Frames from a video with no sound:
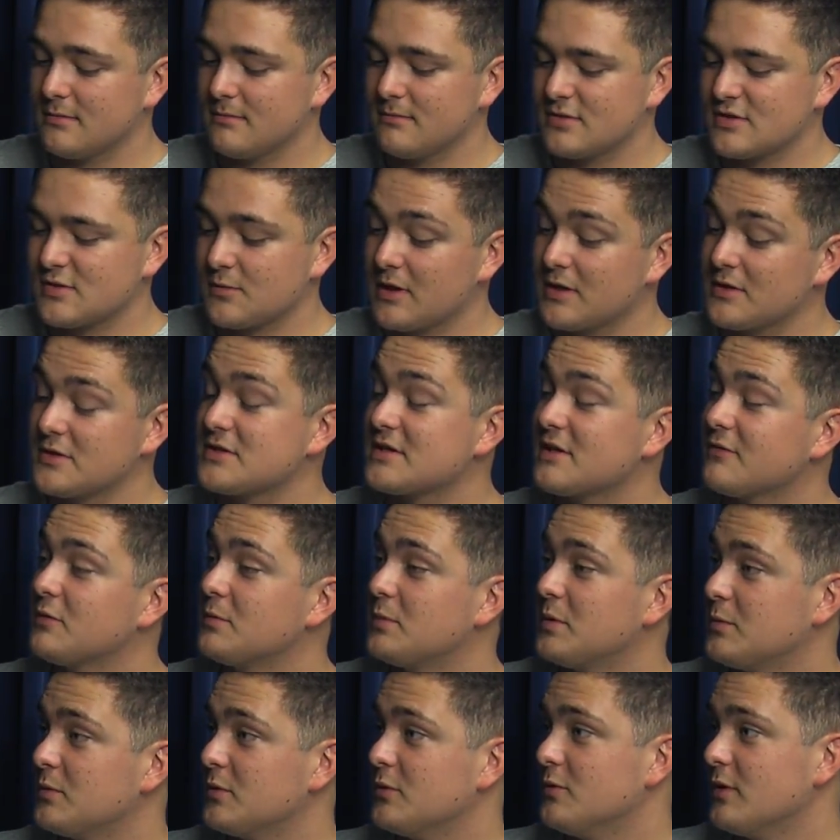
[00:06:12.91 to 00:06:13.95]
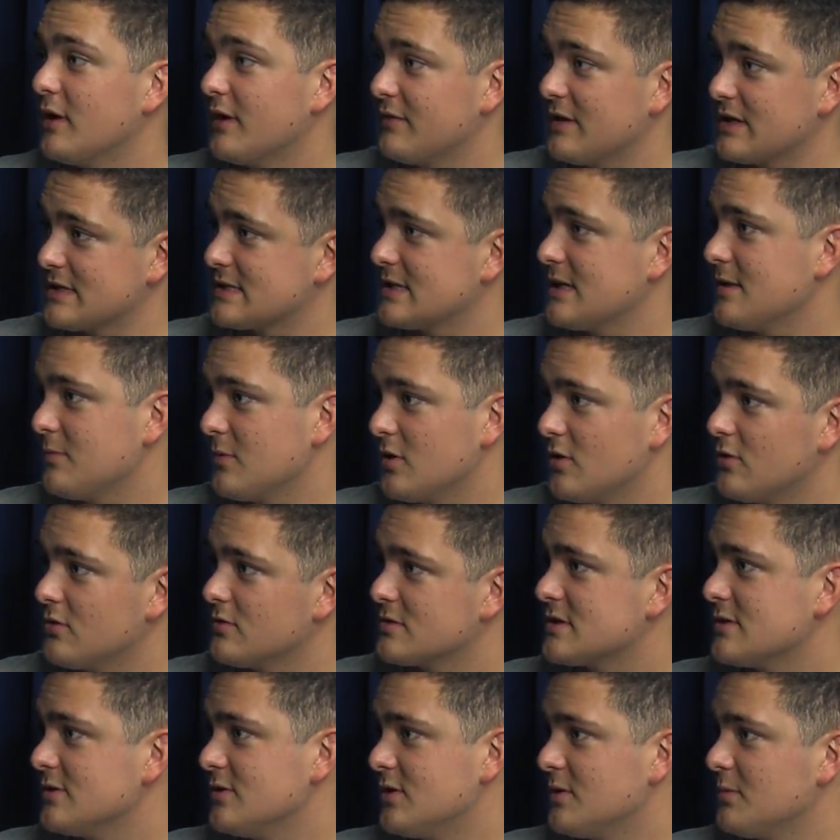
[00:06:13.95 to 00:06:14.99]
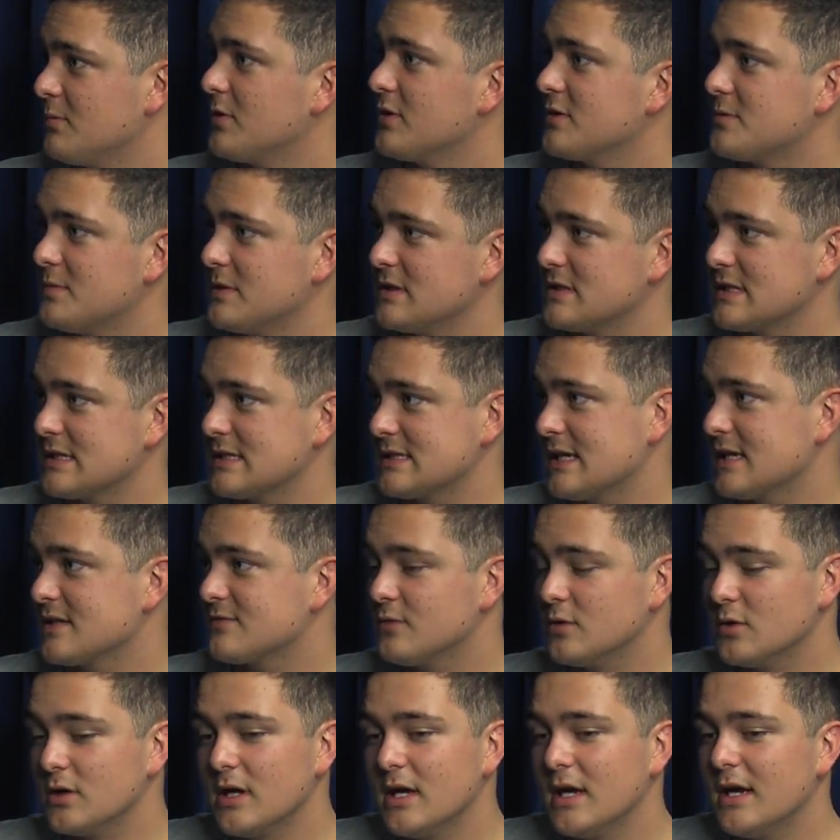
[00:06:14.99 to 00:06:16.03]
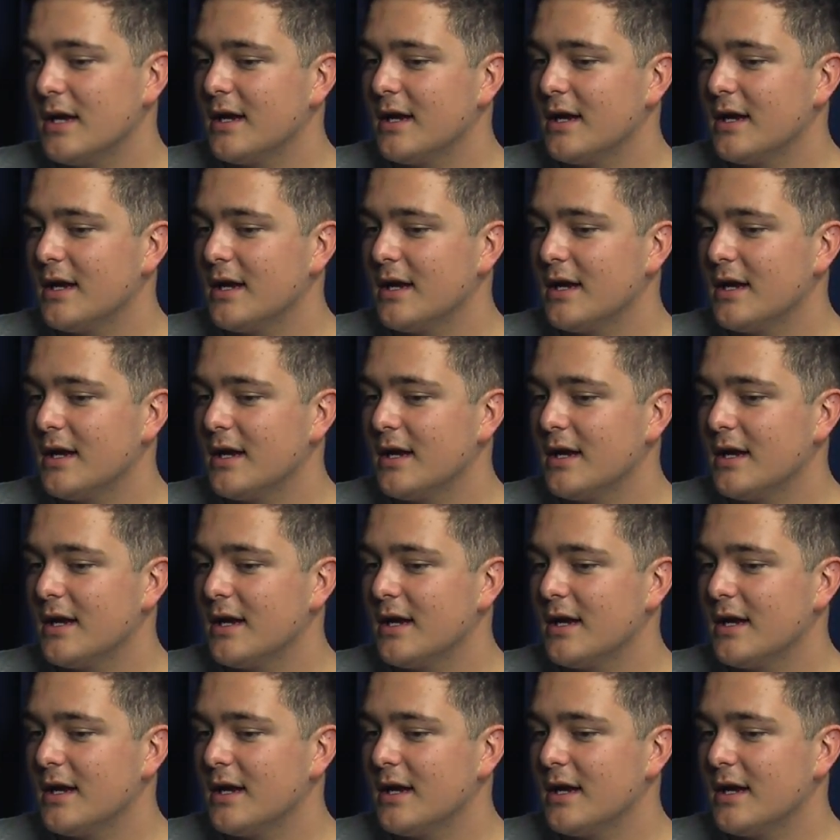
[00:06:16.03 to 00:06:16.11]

surround yourself with people who have that same goal, so you can both be successful.